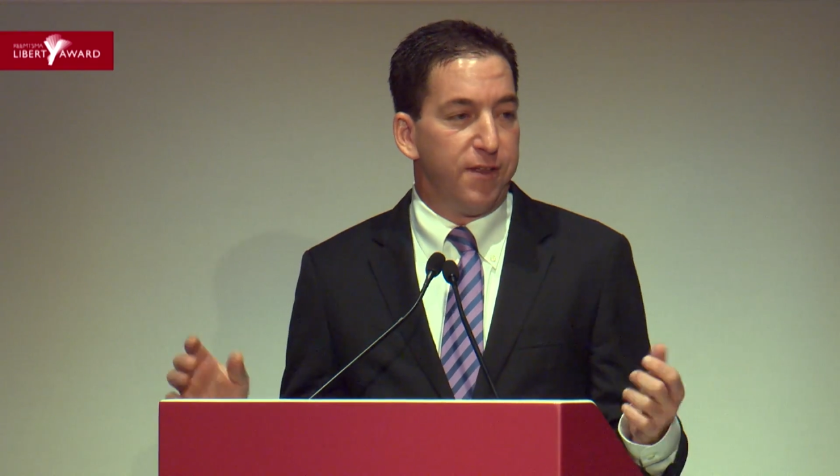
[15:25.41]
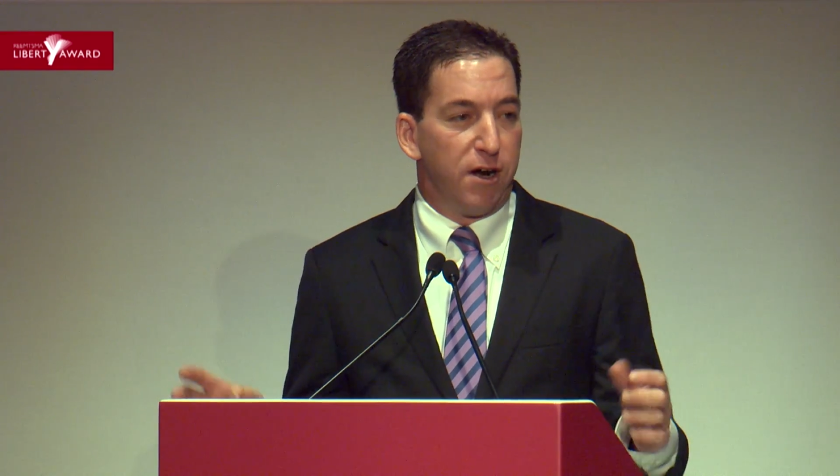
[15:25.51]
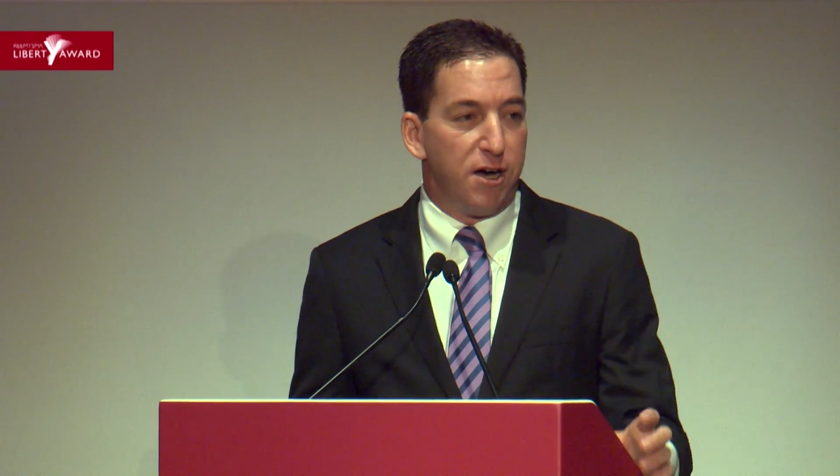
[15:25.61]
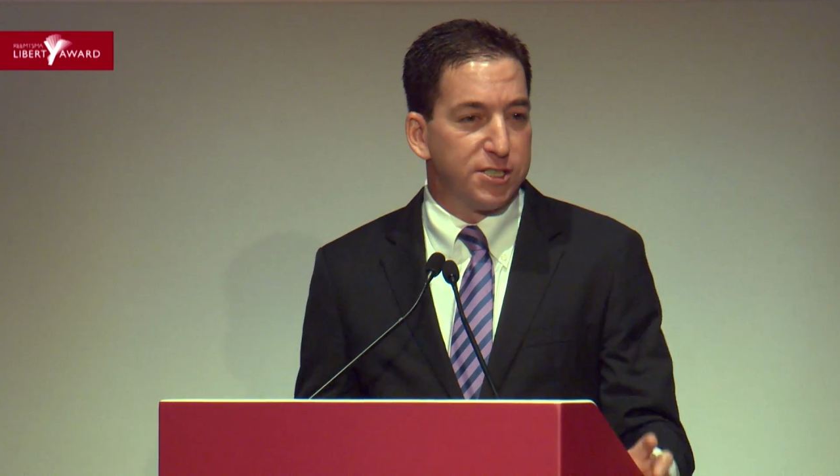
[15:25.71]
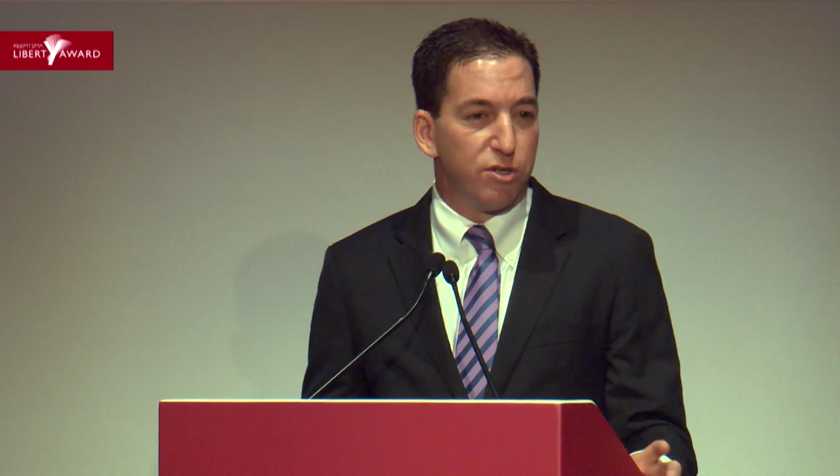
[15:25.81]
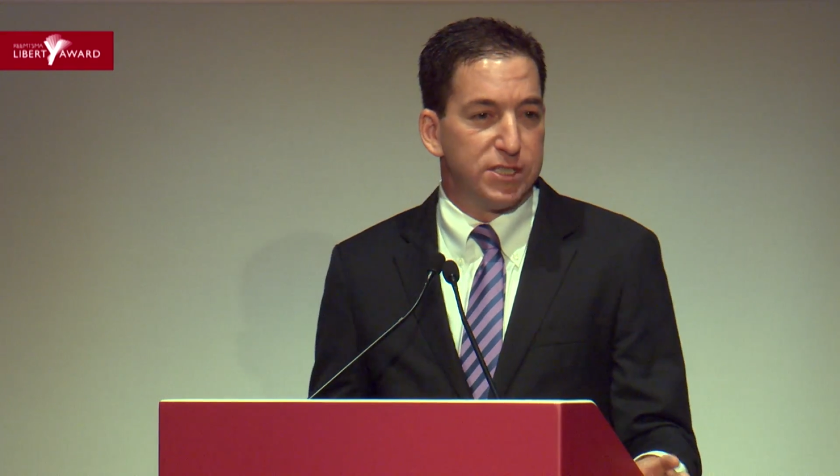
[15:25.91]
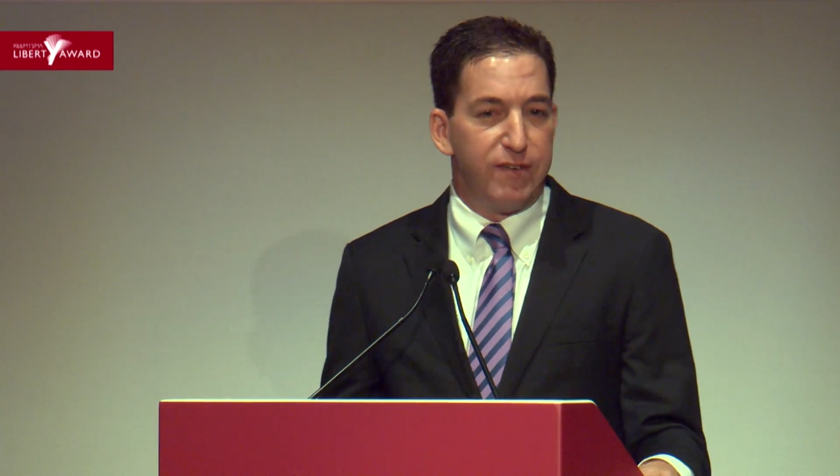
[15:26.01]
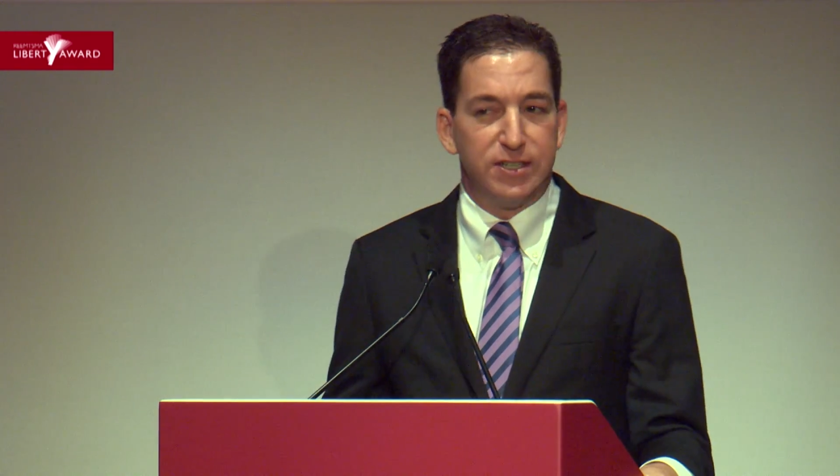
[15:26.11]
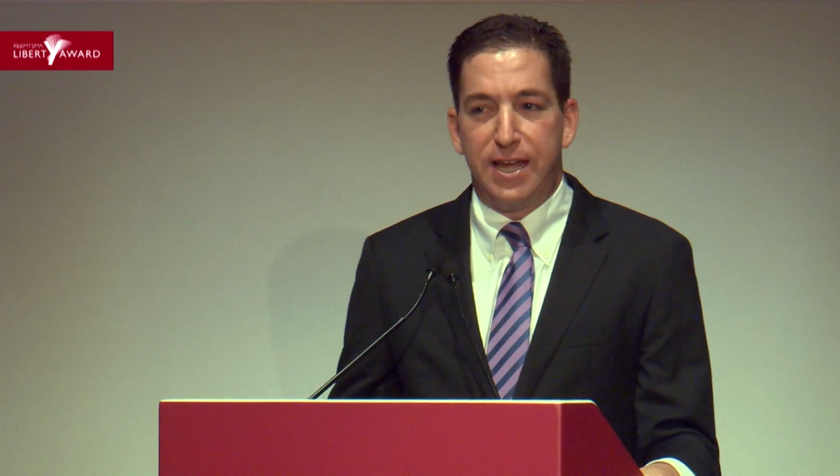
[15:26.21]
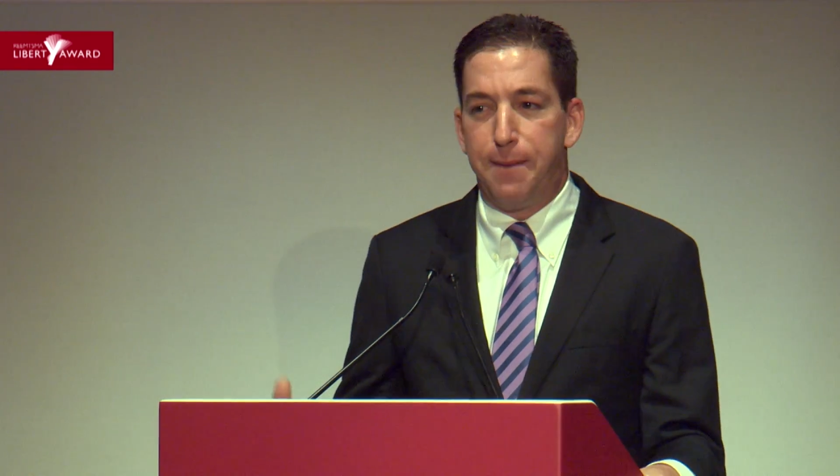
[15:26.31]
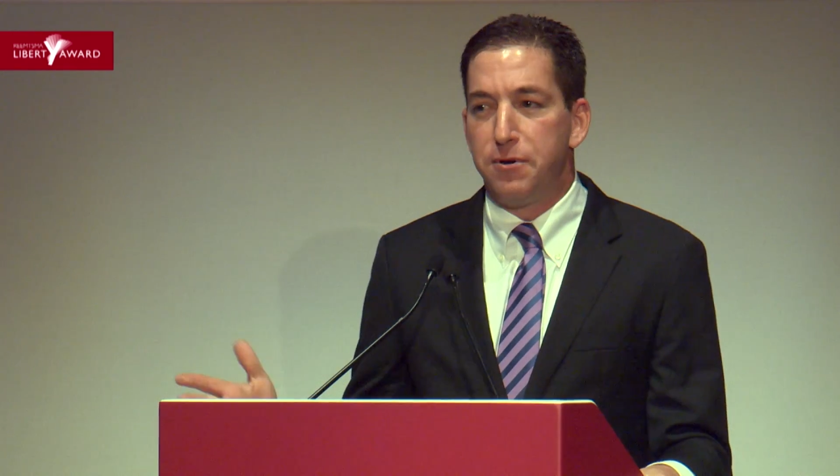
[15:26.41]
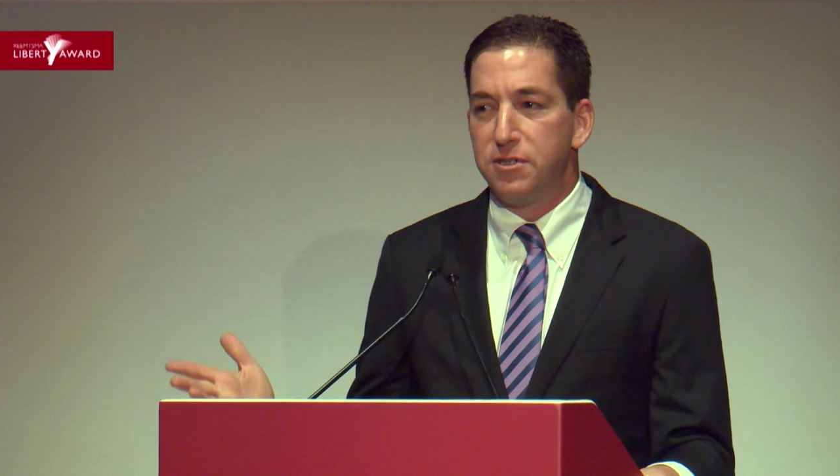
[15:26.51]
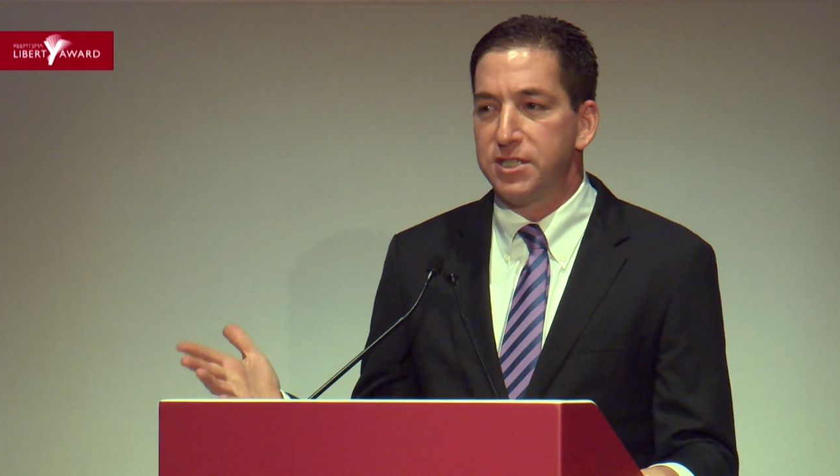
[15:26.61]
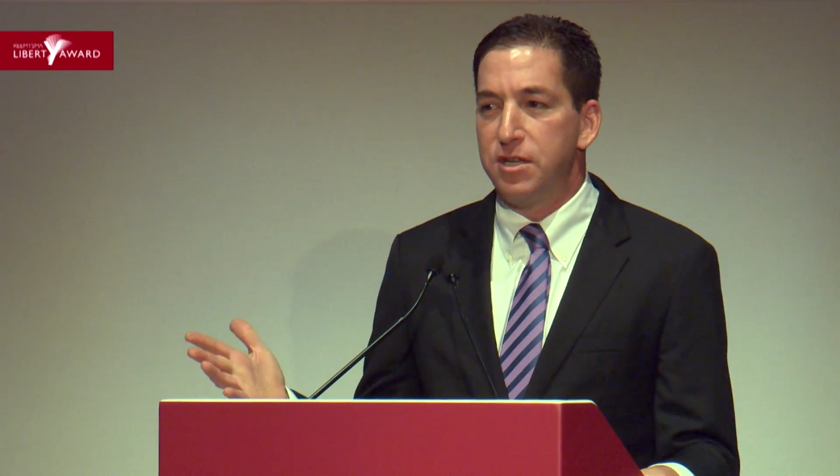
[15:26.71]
There are all sorts of examples.